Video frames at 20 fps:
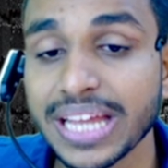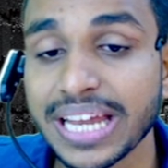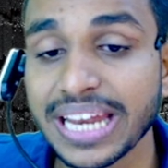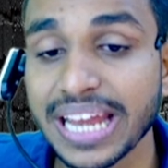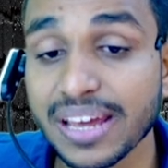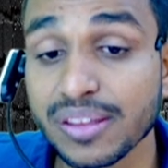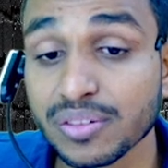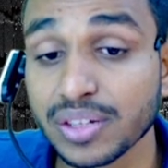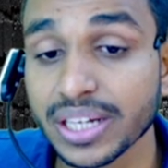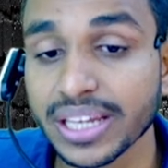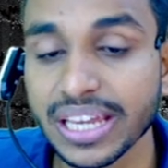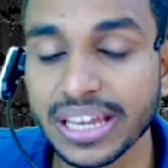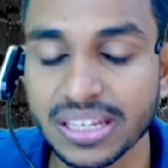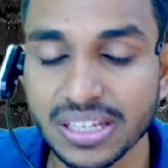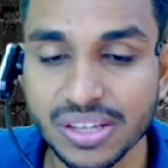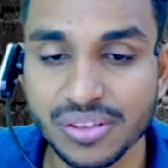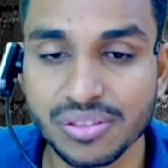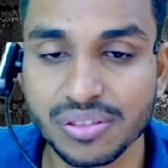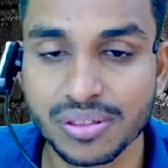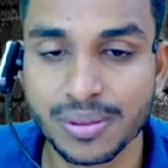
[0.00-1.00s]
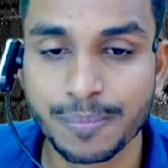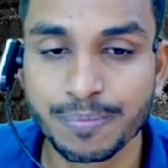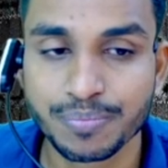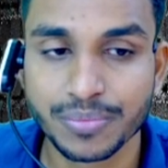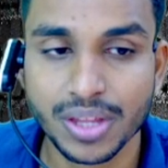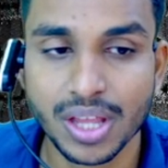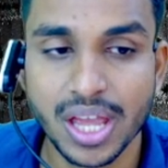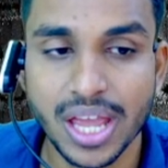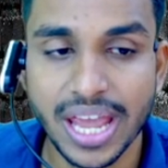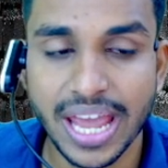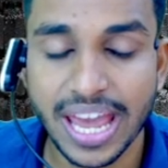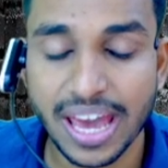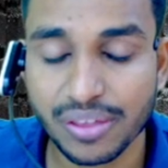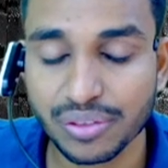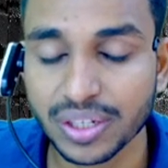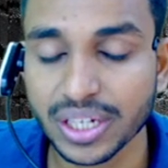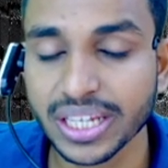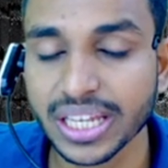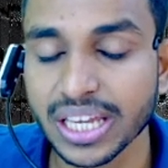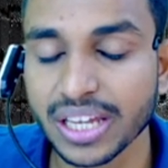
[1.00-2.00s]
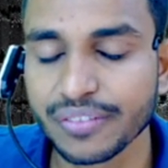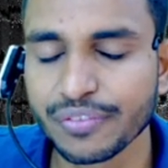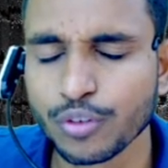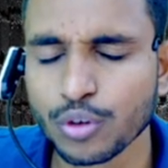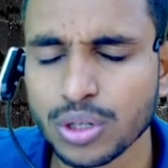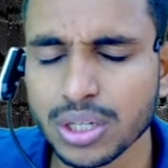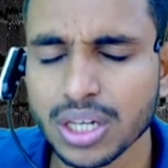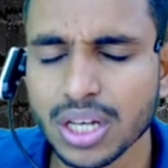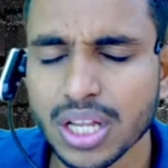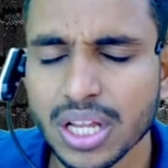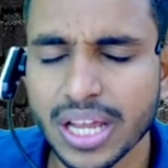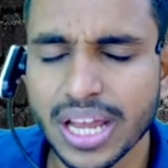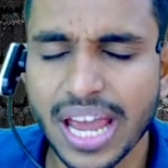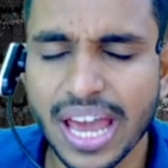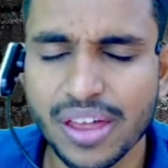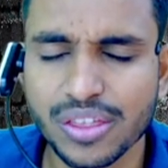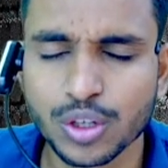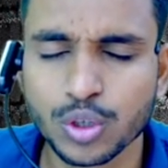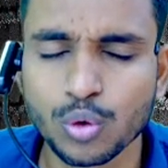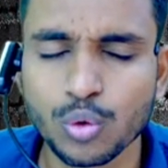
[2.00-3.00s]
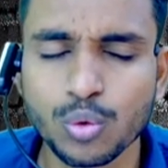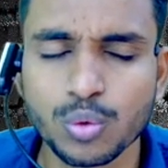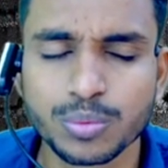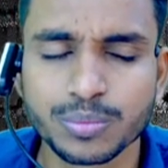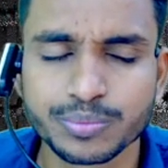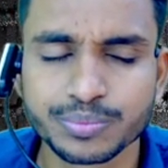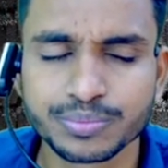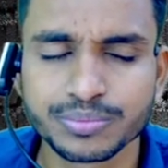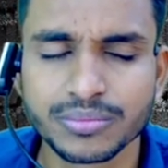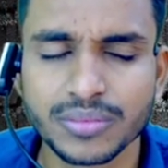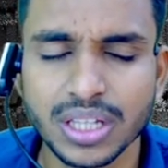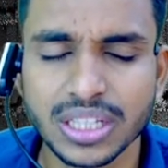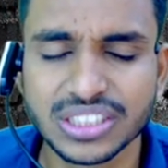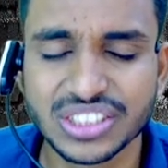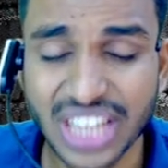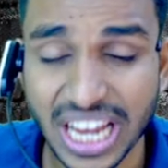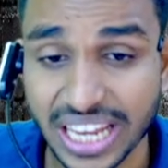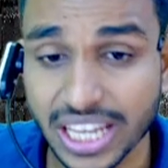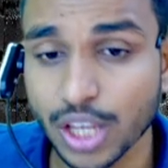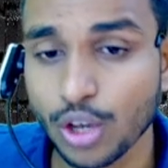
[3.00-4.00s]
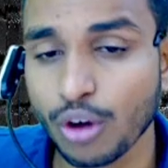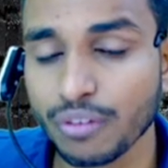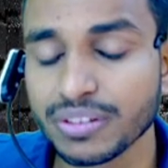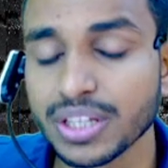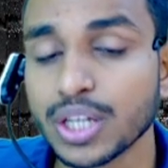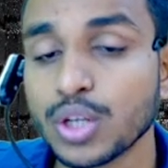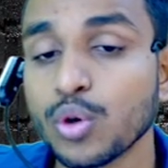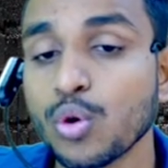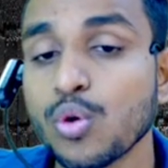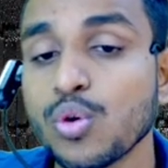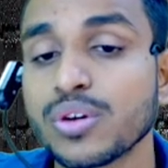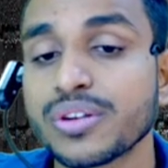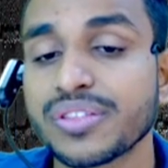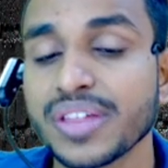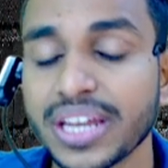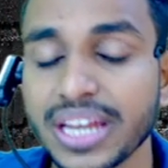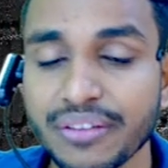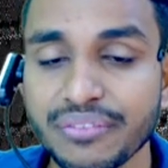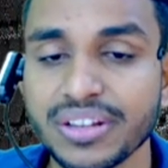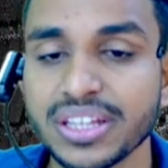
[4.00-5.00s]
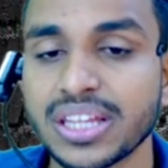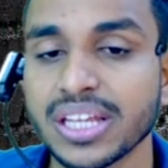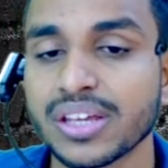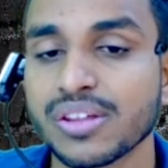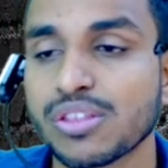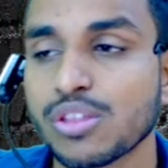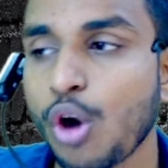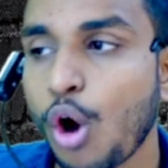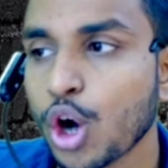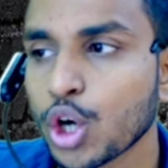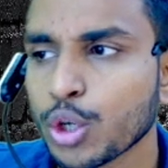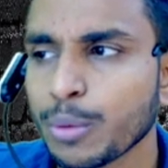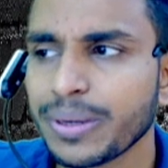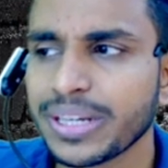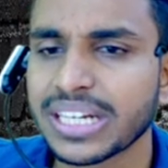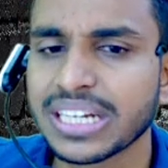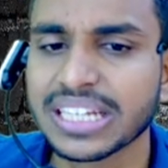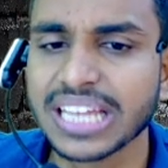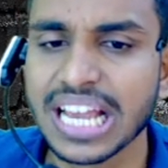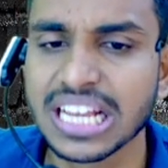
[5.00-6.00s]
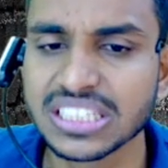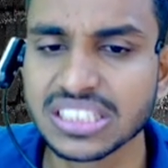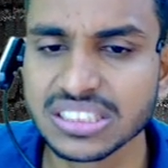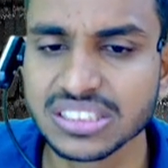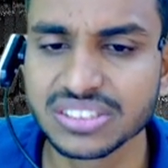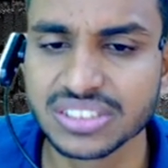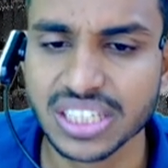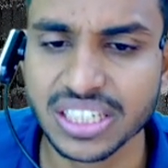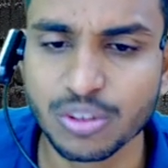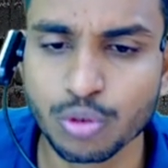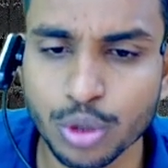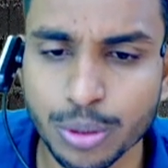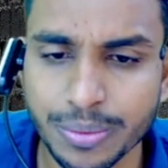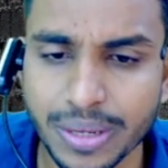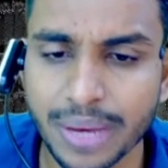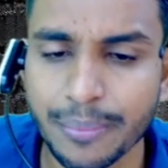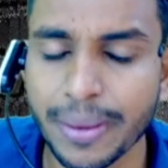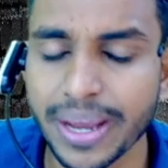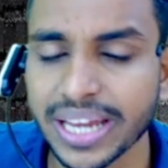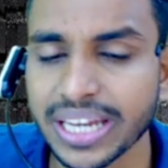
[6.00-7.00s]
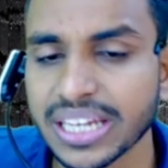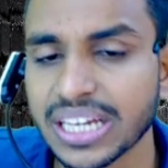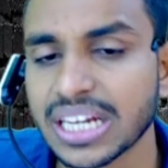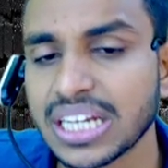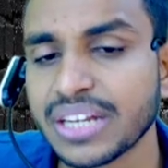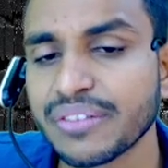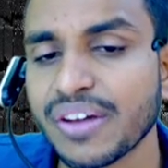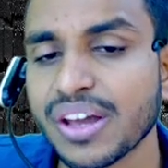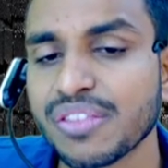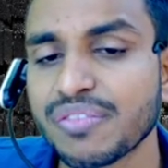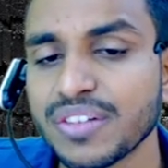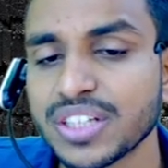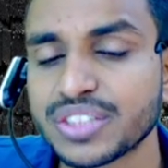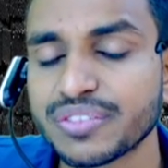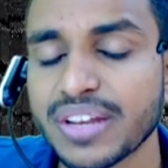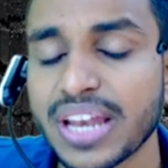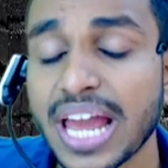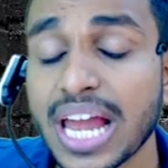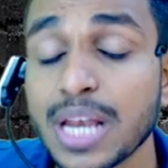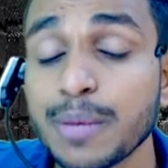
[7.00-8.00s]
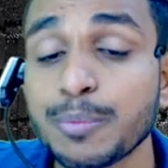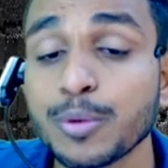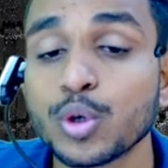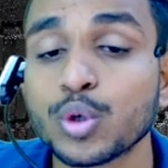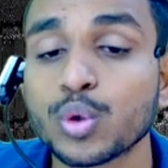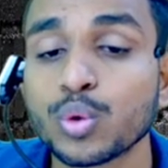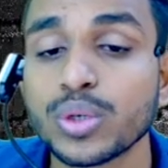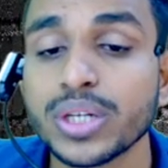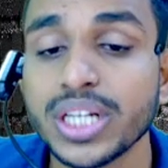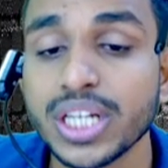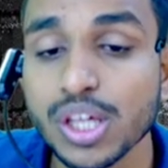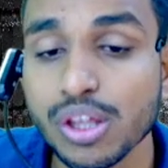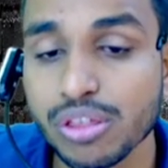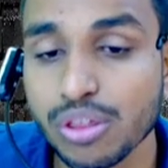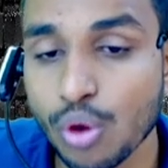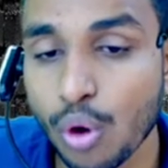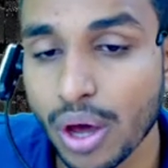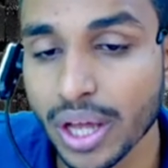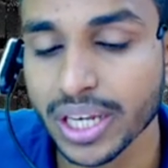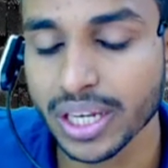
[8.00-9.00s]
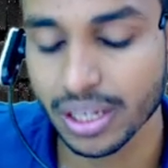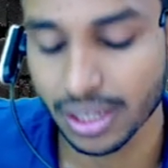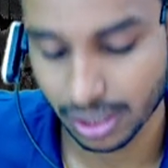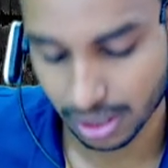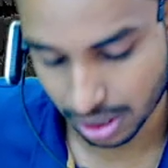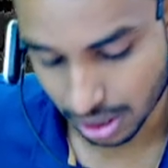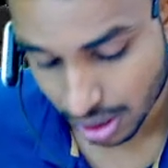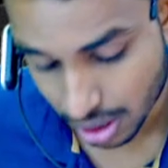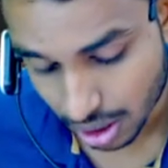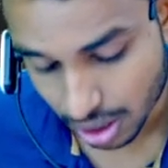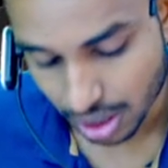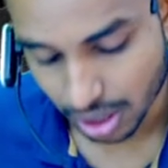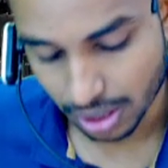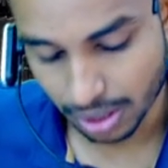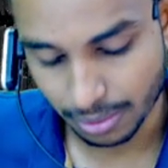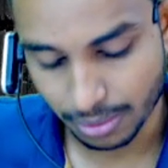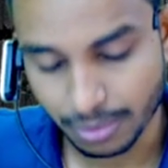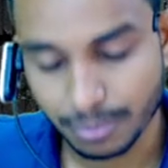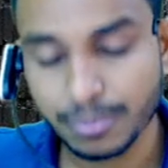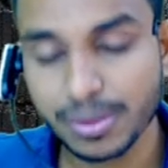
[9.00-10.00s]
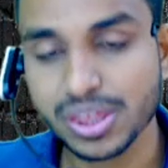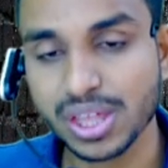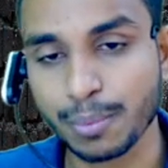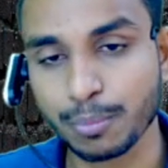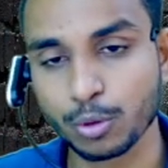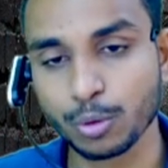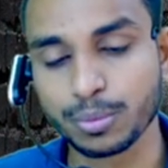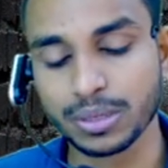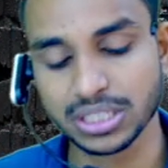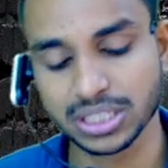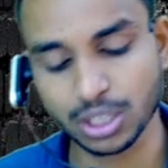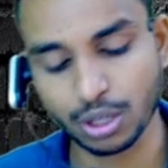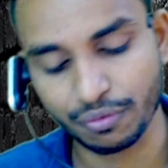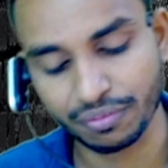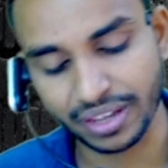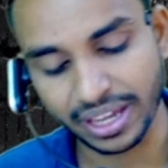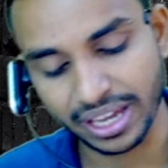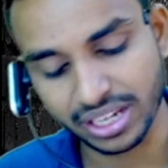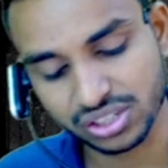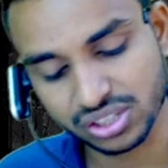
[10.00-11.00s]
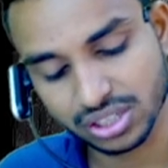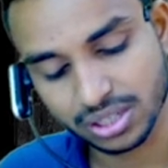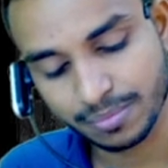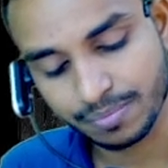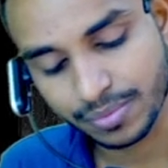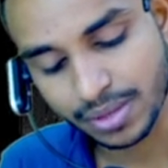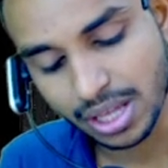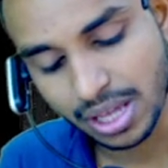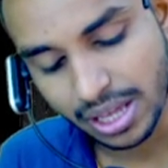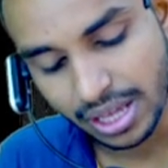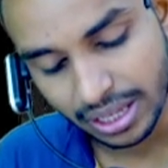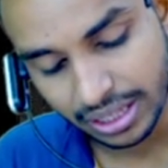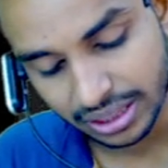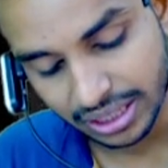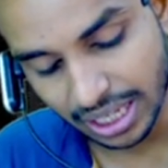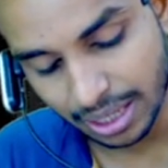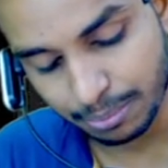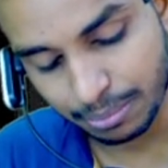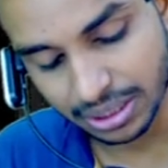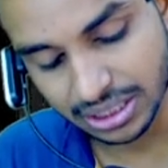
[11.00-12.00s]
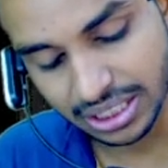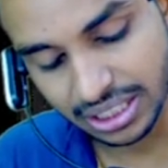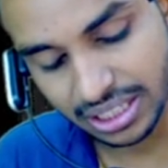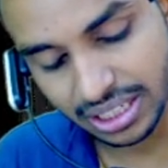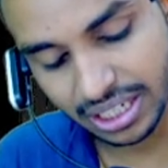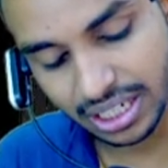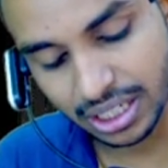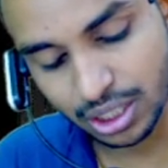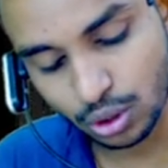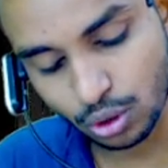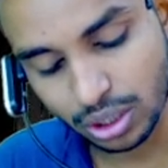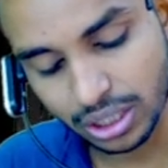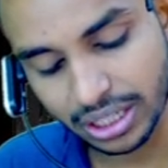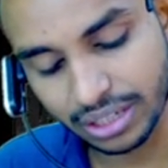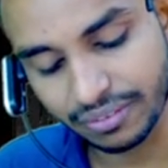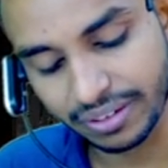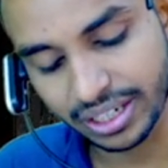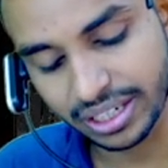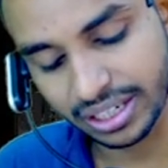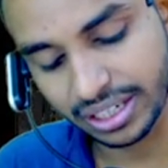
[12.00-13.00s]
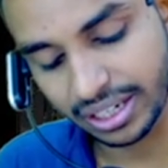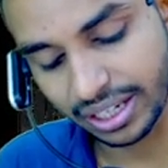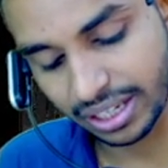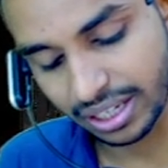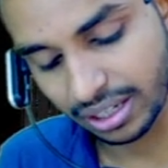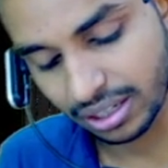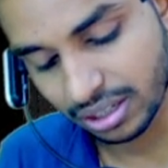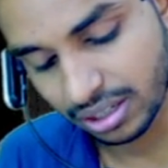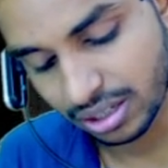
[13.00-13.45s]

then extra curious, extra careful as to checking of the notes and everything. So automated cash register could be a mechanical device which will help you to reduce your misappropriation of cash. Then budgetary control, inventory taking.